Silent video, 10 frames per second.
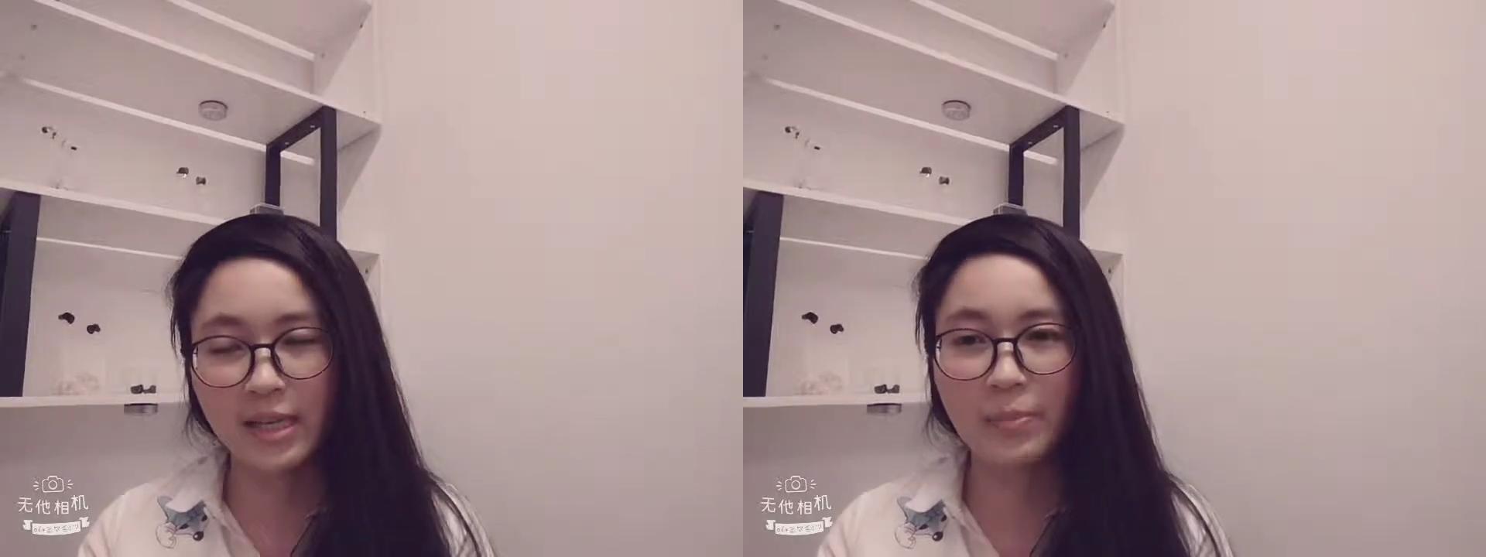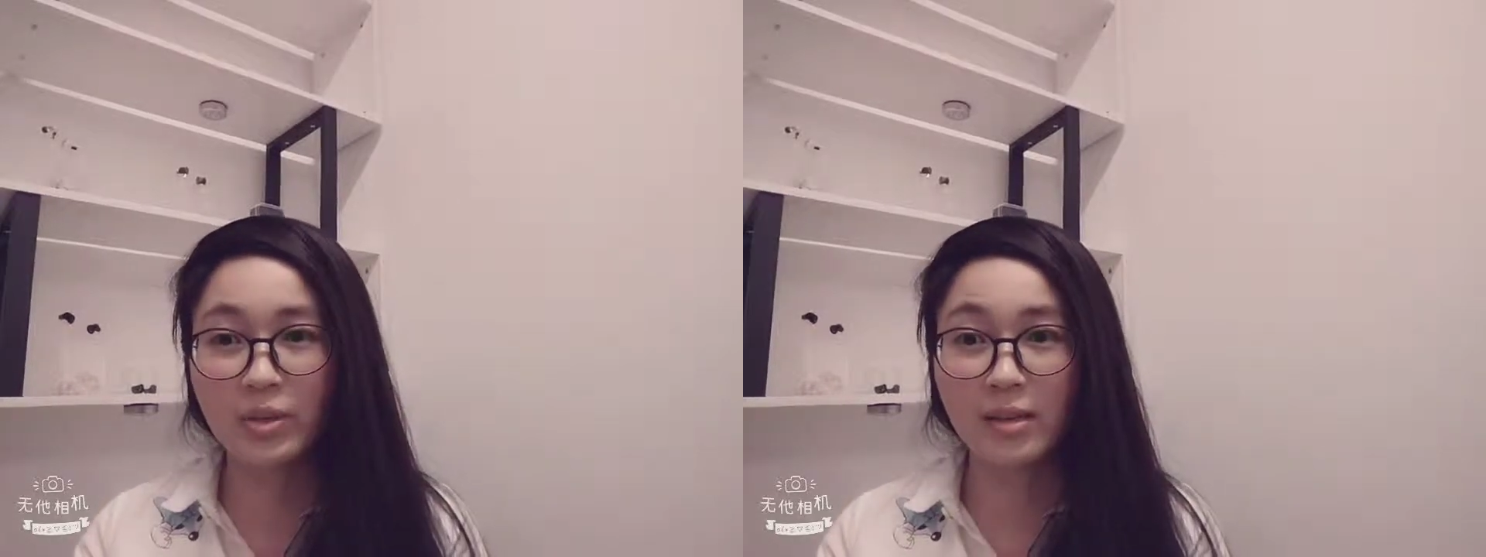
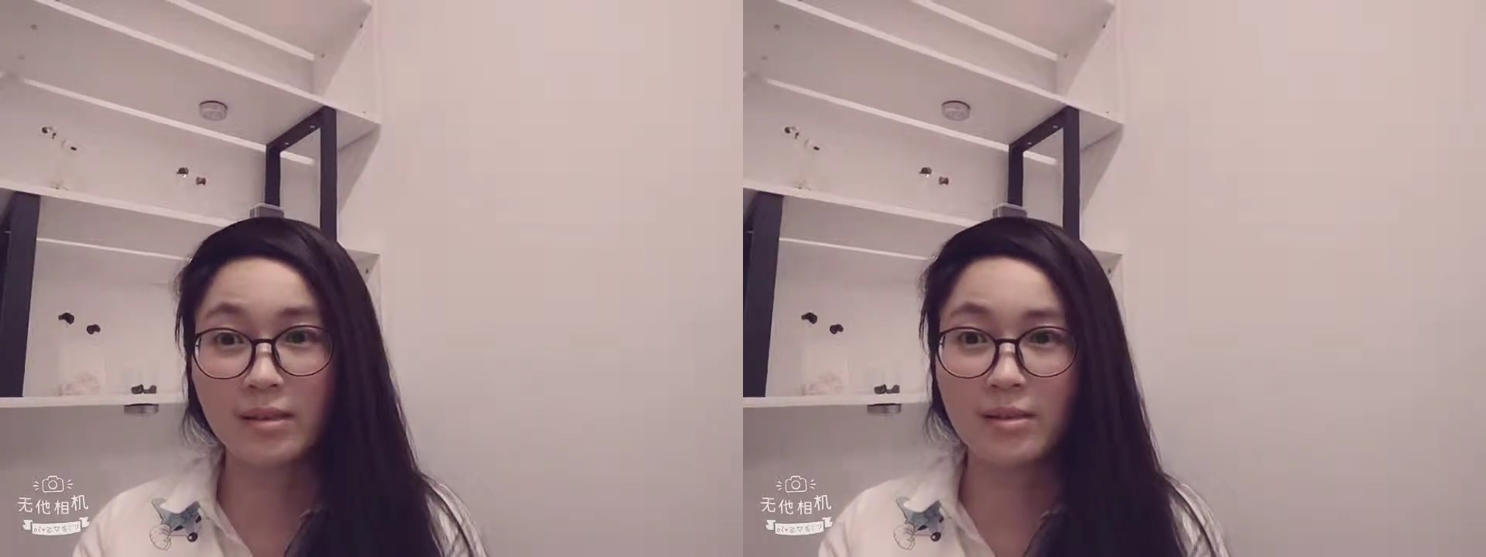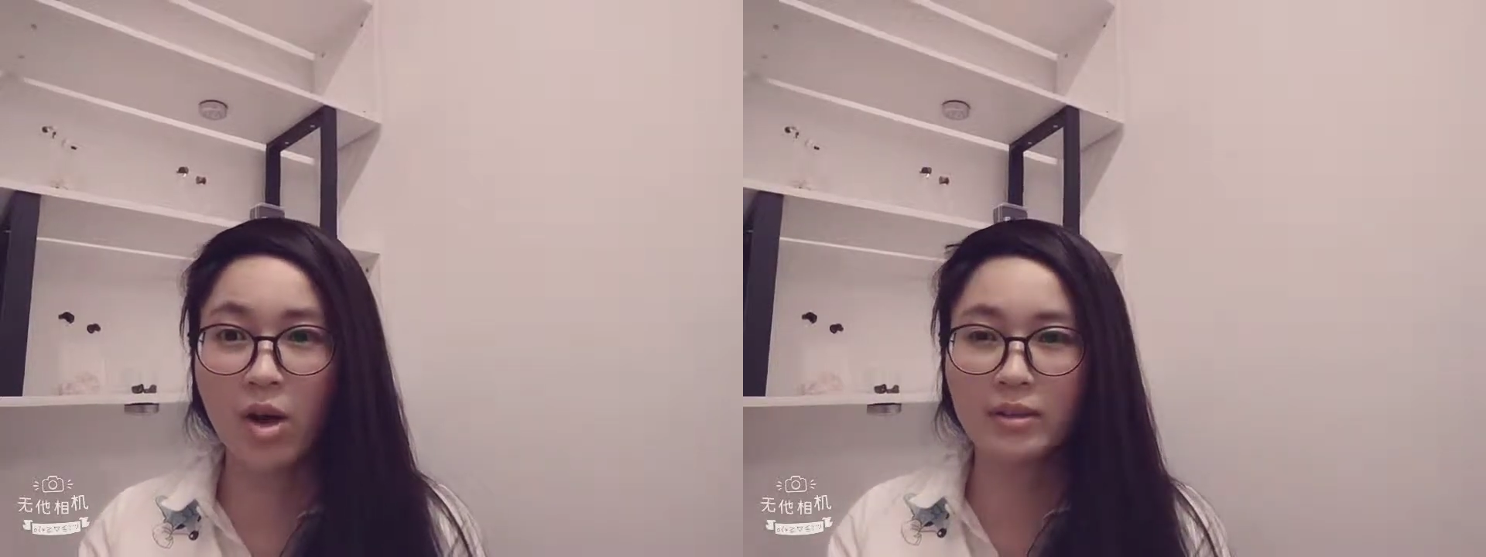in-ear
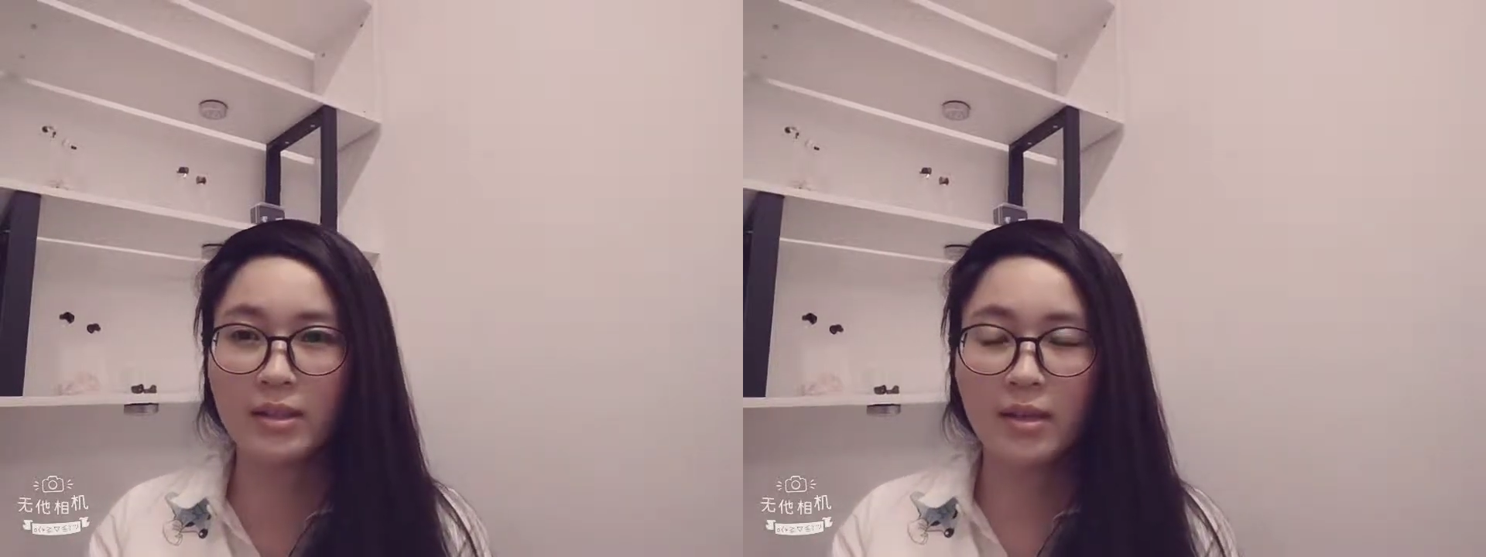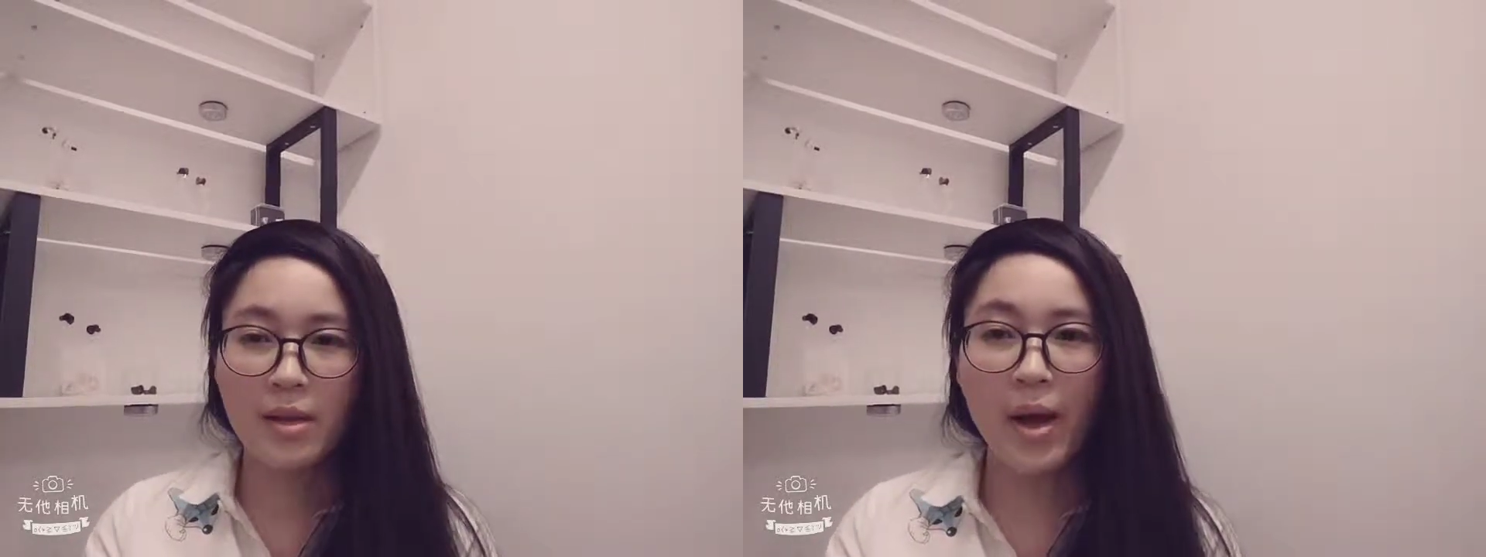monitors
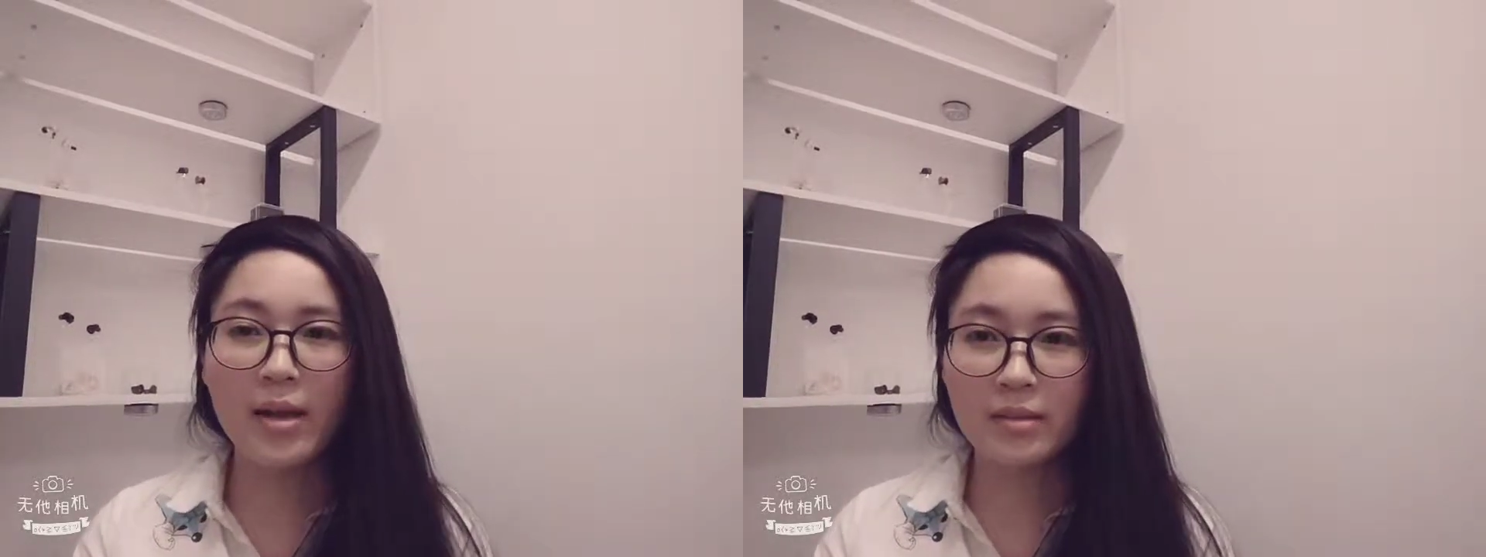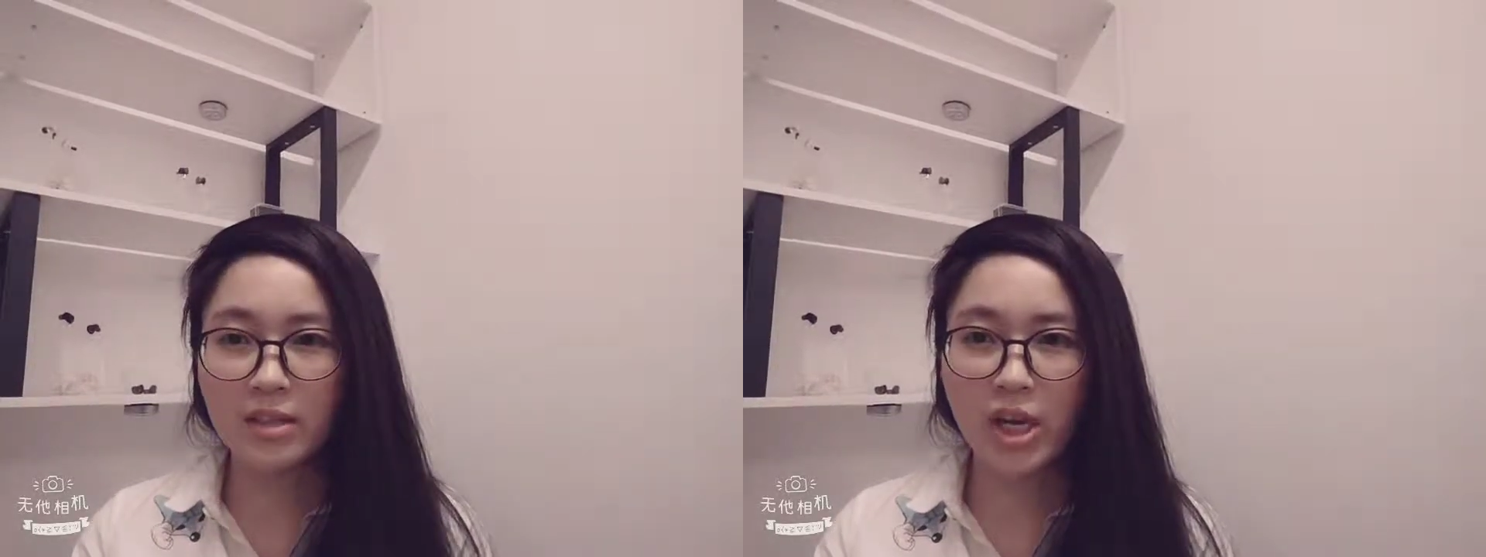called
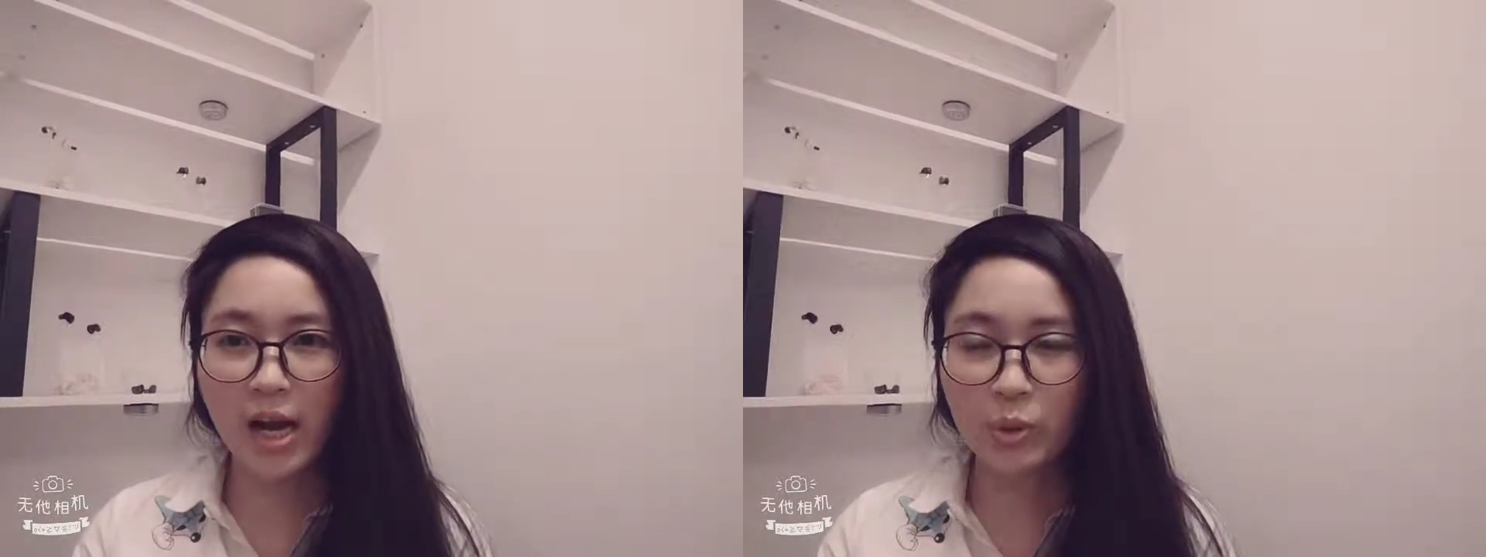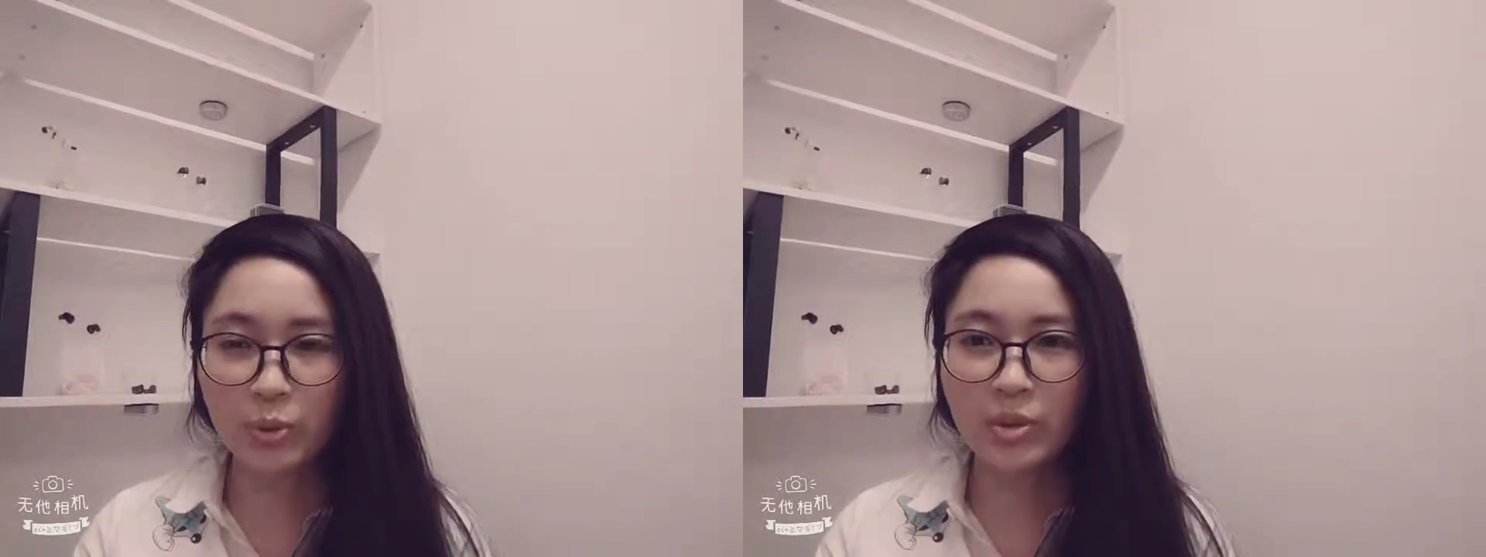Pi D
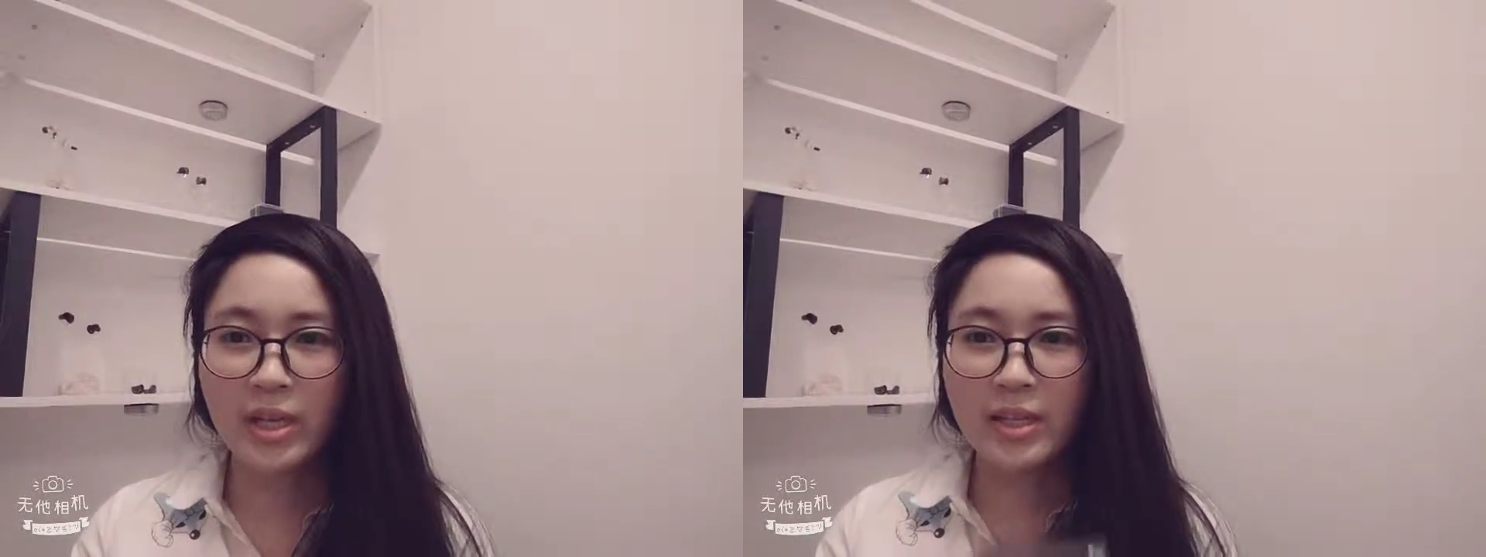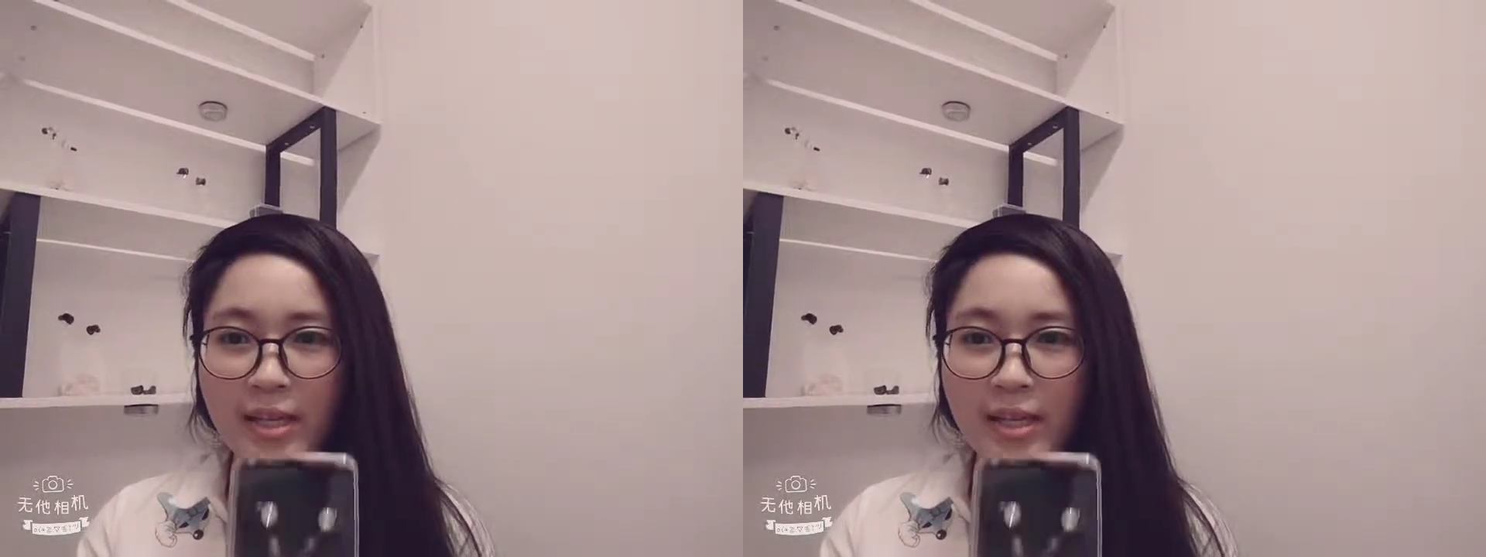R two.